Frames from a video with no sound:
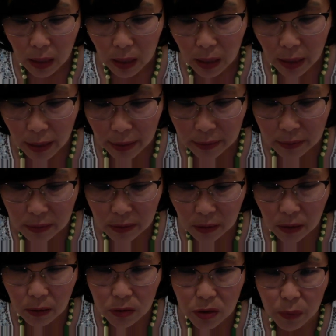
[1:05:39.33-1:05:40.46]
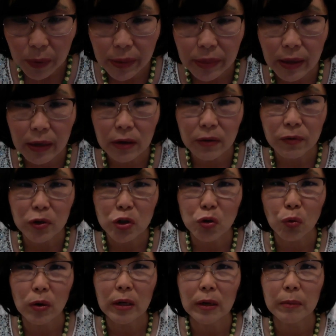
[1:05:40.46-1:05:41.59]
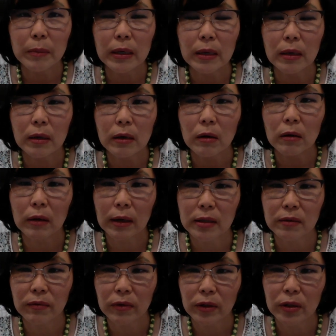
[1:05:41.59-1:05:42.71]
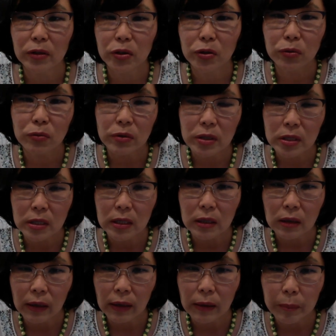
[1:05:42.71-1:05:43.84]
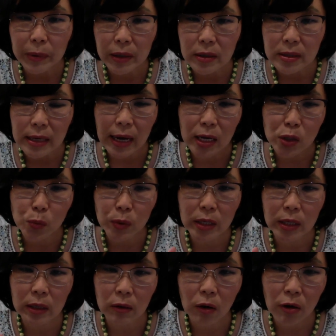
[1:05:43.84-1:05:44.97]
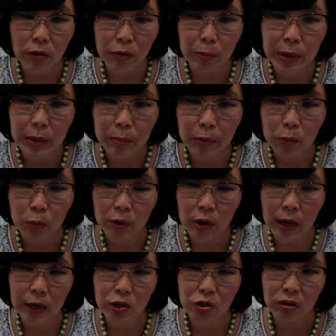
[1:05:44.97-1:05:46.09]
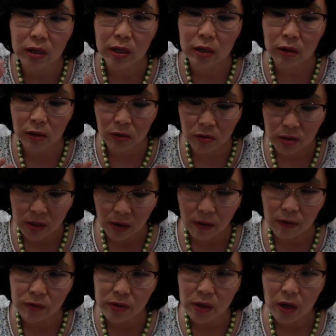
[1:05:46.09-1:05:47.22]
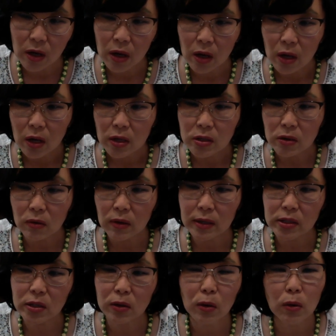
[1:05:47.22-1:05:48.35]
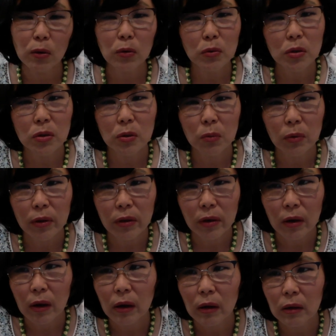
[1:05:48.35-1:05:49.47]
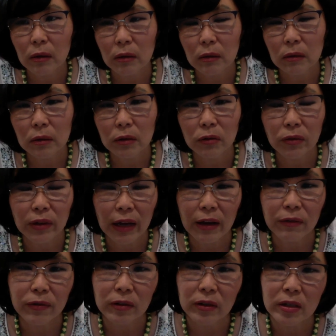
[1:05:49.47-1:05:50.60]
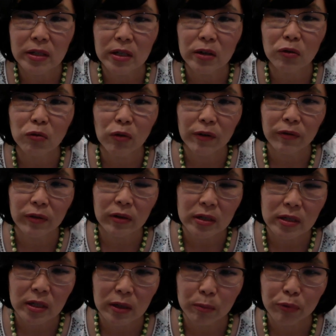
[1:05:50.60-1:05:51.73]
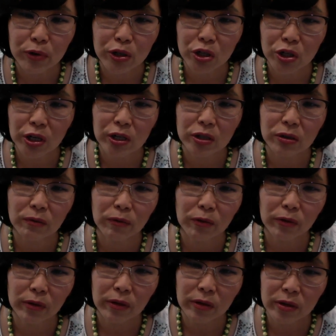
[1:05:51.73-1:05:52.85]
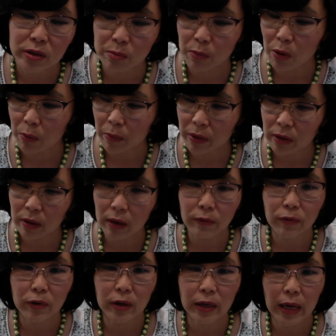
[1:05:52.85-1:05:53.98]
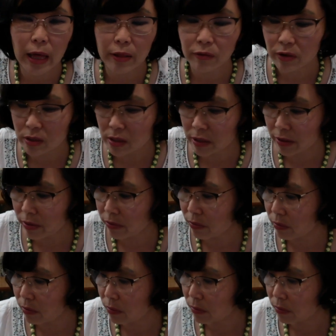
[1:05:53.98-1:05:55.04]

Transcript: And so I thank you for joining me collectively to do this healing, because as we heal other people, we're actually healing ourselves. So let's close with a little thankfulness and gratefulness and appreciation for this moment and for gathering together.